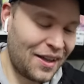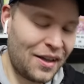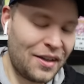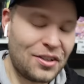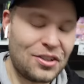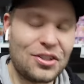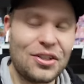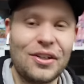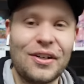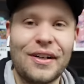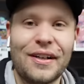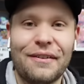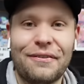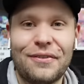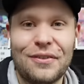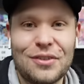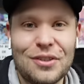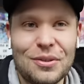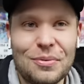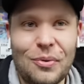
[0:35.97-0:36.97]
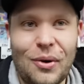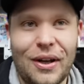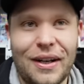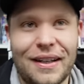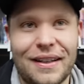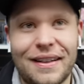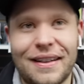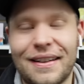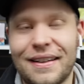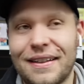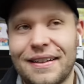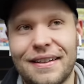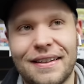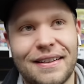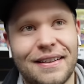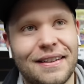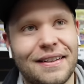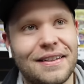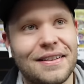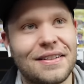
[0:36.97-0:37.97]
Sure, if you just want
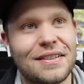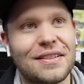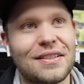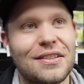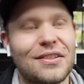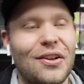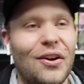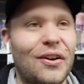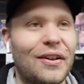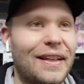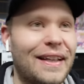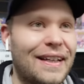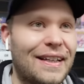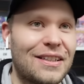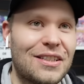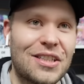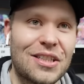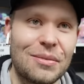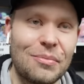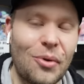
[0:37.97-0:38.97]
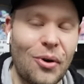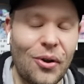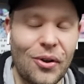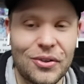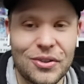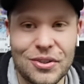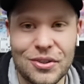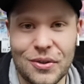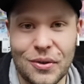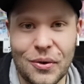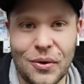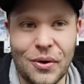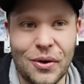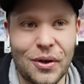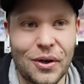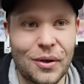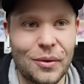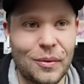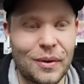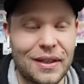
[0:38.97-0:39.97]
to start like a small
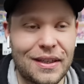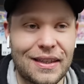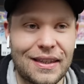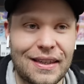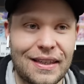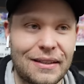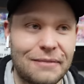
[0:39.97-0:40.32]
store with